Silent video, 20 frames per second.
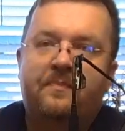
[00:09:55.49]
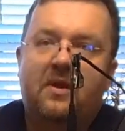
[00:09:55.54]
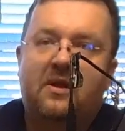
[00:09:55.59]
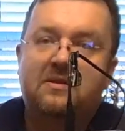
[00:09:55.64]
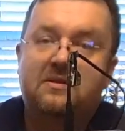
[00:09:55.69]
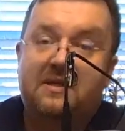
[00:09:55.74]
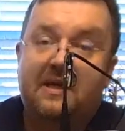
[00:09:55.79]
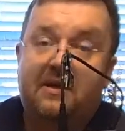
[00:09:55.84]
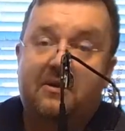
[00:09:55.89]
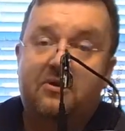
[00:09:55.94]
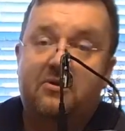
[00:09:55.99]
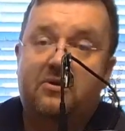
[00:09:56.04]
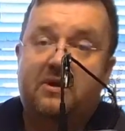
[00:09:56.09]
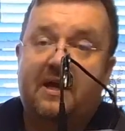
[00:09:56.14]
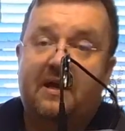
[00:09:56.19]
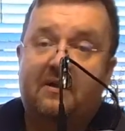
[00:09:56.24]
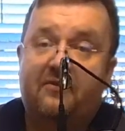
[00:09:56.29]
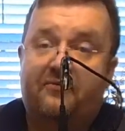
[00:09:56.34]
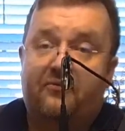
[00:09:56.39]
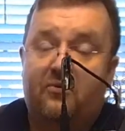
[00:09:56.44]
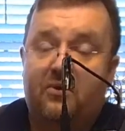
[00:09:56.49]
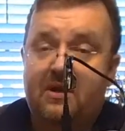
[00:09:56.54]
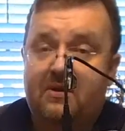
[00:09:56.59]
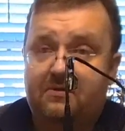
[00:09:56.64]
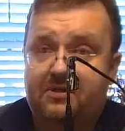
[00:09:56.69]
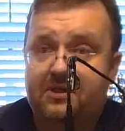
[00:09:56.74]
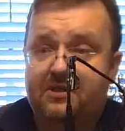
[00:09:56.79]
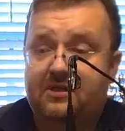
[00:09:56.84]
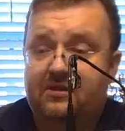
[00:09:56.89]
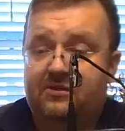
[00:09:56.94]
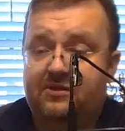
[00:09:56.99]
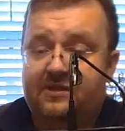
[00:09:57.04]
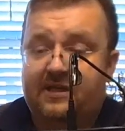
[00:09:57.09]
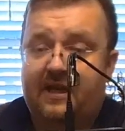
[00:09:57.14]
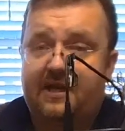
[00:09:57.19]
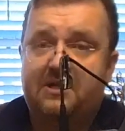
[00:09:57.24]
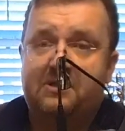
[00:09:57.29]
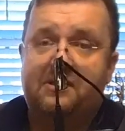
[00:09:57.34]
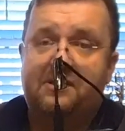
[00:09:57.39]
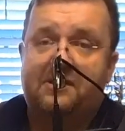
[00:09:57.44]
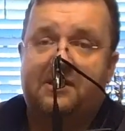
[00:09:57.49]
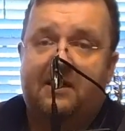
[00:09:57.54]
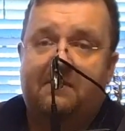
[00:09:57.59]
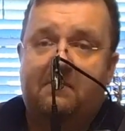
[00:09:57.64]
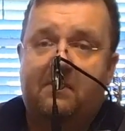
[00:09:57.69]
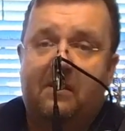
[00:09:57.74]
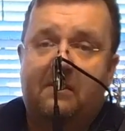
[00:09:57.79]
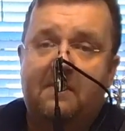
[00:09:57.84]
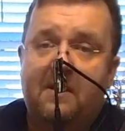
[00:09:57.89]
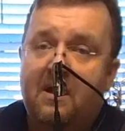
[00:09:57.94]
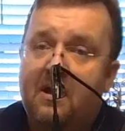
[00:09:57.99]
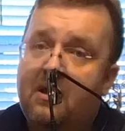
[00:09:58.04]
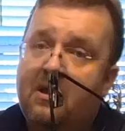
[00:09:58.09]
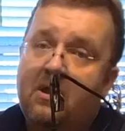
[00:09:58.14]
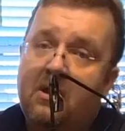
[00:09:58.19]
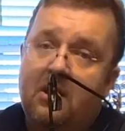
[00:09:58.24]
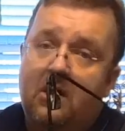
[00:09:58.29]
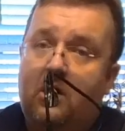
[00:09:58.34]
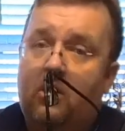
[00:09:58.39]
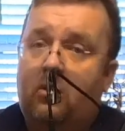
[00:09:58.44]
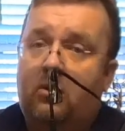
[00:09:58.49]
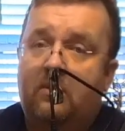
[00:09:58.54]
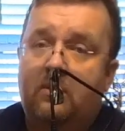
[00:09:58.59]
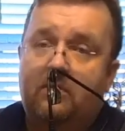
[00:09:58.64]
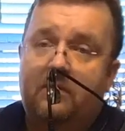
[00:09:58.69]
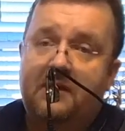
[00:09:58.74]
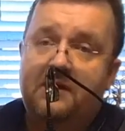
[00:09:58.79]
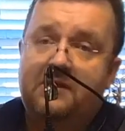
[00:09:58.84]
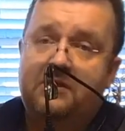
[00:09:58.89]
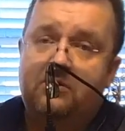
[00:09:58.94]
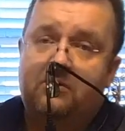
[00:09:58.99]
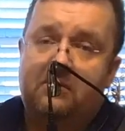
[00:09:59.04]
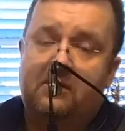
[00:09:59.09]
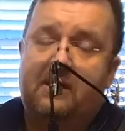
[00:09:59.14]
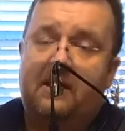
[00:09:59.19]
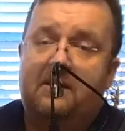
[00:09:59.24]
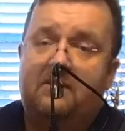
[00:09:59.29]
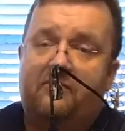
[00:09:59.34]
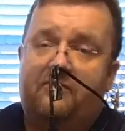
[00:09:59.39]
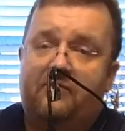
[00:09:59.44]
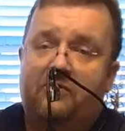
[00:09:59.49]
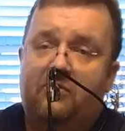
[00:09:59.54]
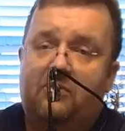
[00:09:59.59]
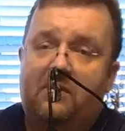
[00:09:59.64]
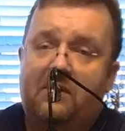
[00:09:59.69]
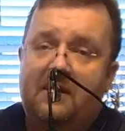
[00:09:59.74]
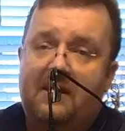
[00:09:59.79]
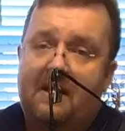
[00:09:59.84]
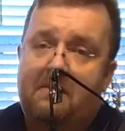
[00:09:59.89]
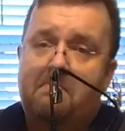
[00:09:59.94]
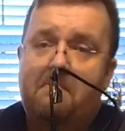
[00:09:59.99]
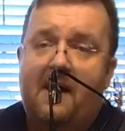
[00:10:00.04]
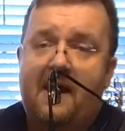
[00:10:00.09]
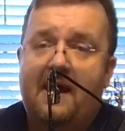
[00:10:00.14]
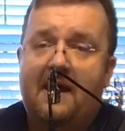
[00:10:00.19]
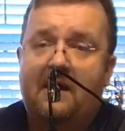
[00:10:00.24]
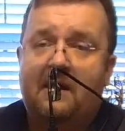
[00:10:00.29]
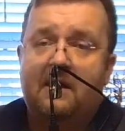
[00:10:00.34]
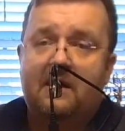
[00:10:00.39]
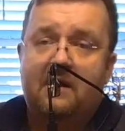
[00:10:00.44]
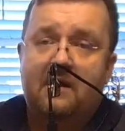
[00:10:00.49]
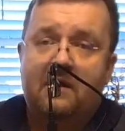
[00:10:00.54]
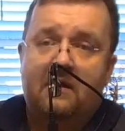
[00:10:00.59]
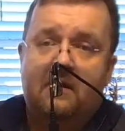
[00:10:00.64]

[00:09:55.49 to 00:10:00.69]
Ontario, California, which is a Los Angeles suburb, all the way to Orlando, Florida, and back.